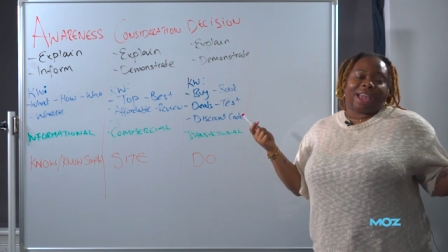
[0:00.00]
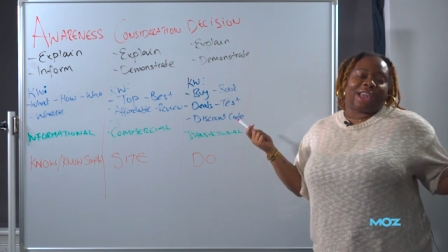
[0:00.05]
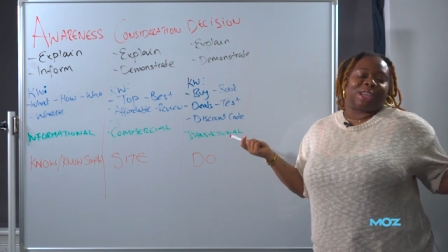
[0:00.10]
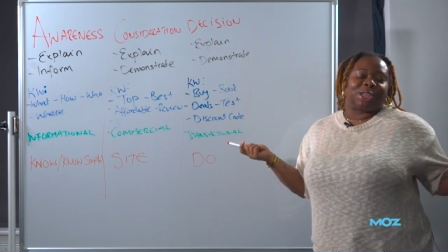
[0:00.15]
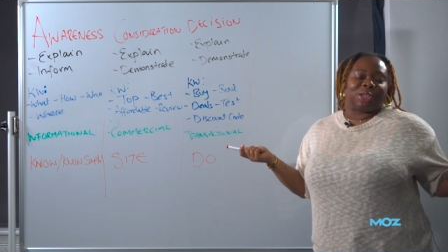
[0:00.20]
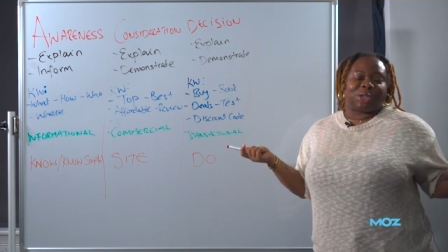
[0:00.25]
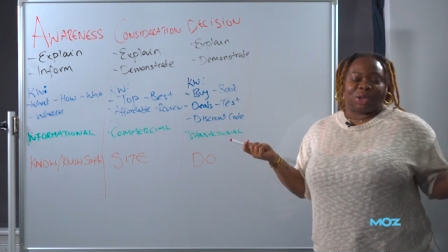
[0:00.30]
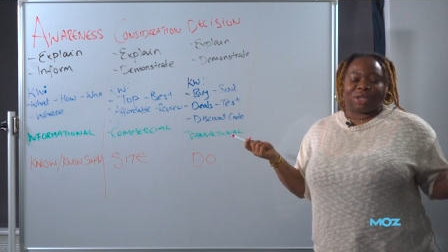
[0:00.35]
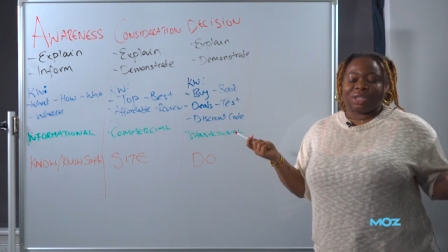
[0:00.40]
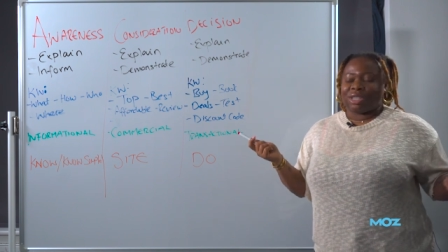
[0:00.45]

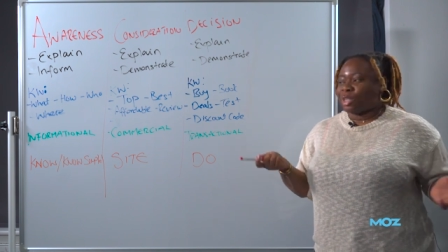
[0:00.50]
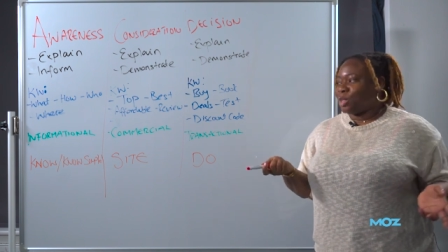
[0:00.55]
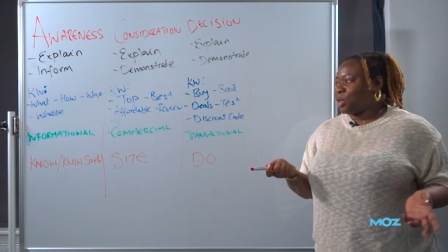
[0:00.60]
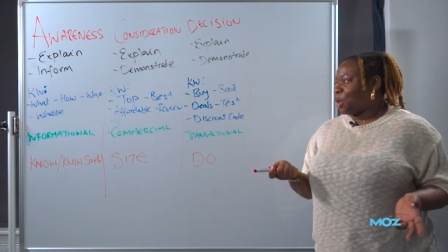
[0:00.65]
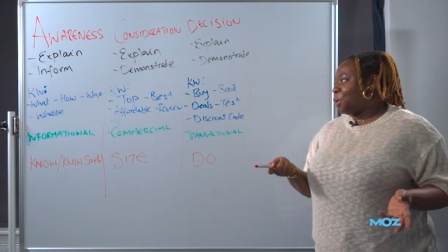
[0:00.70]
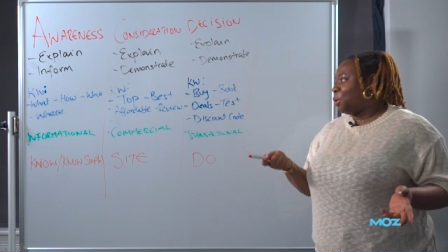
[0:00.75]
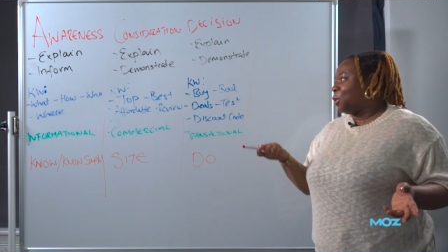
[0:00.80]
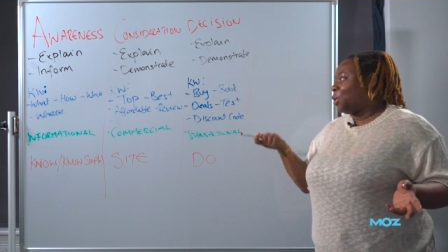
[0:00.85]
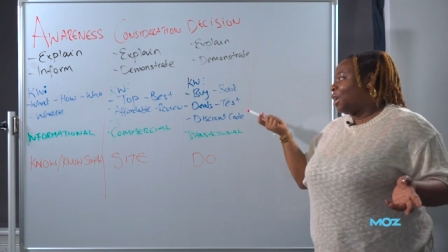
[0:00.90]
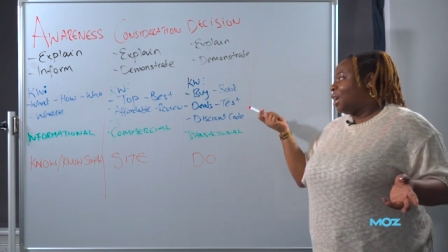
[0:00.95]
ASOS.
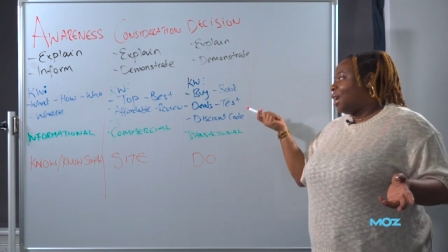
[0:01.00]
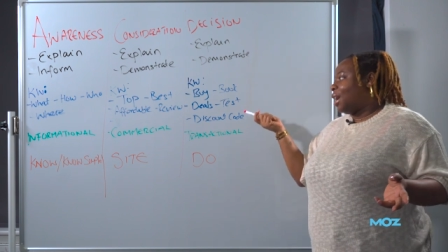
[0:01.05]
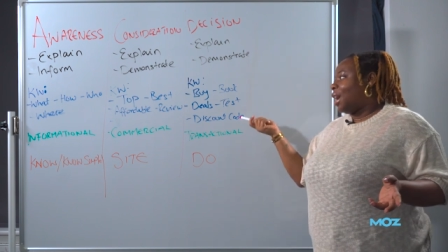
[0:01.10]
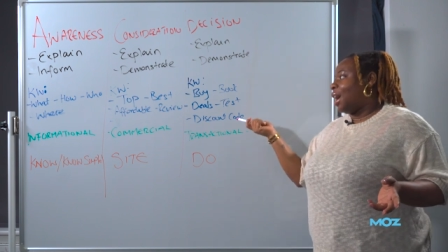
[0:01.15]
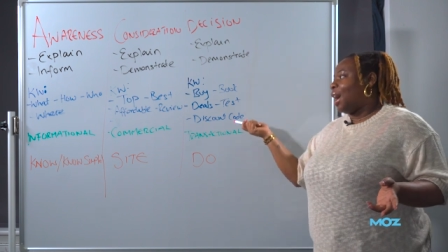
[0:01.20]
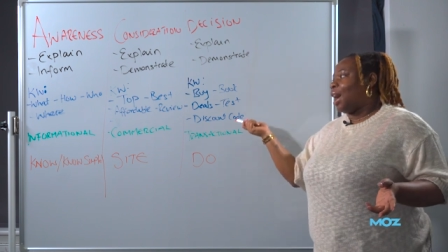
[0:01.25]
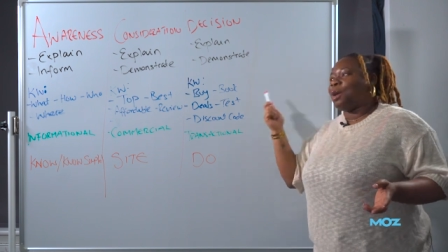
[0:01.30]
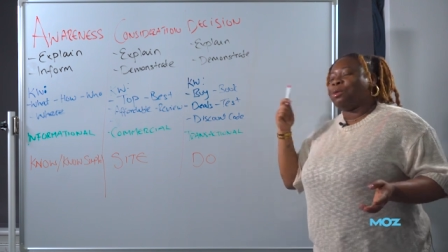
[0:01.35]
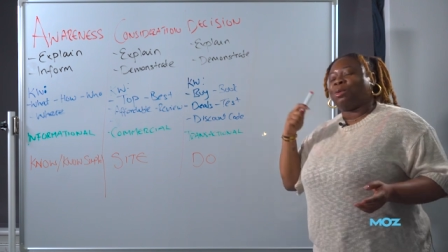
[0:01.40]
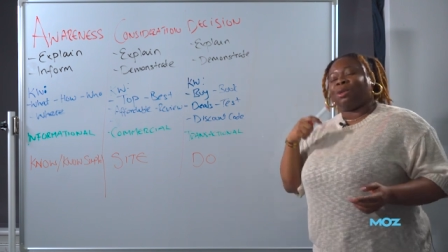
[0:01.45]
So
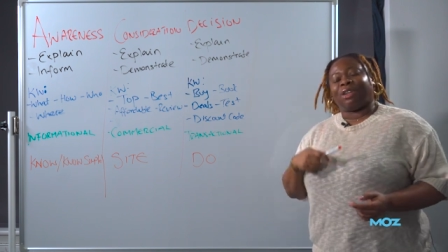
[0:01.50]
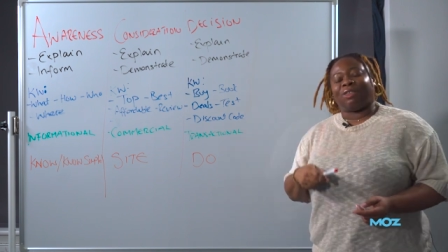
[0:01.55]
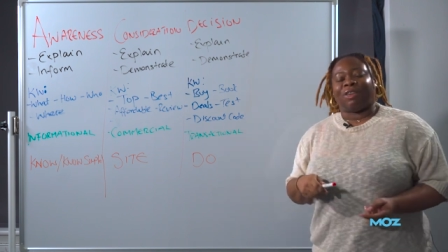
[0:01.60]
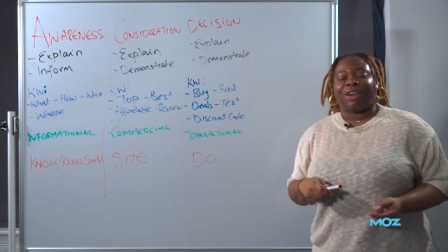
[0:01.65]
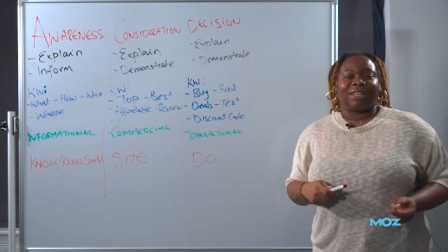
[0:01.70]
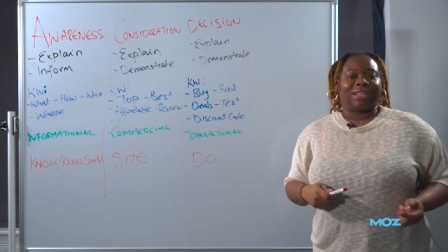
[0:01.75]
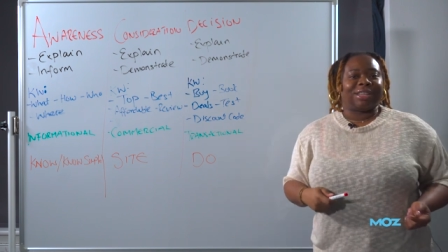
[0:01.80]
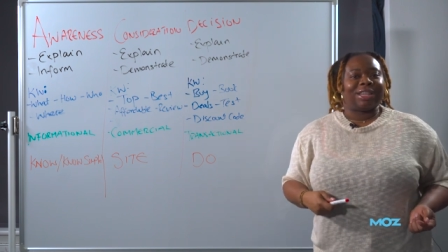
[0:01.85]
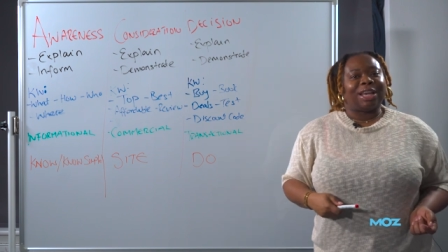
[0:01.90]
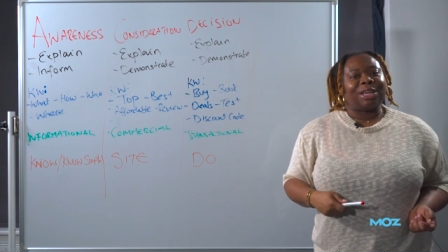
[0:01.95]
I want to
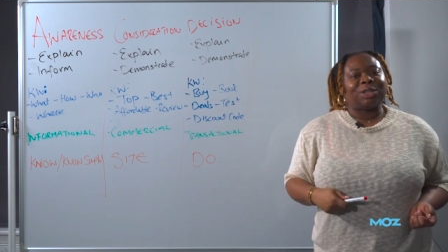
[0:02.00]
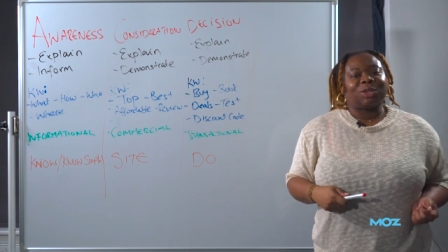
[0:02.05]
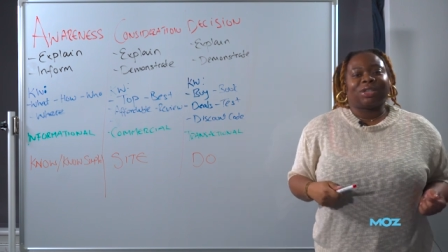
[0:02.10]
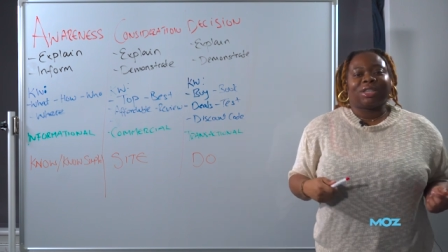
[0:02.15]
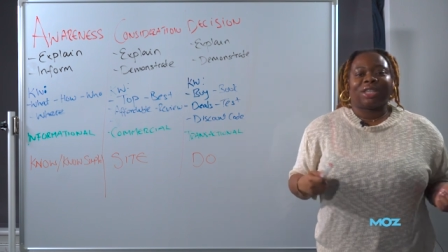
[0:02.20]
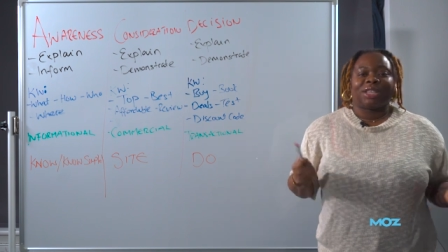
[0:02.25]
find an ASOS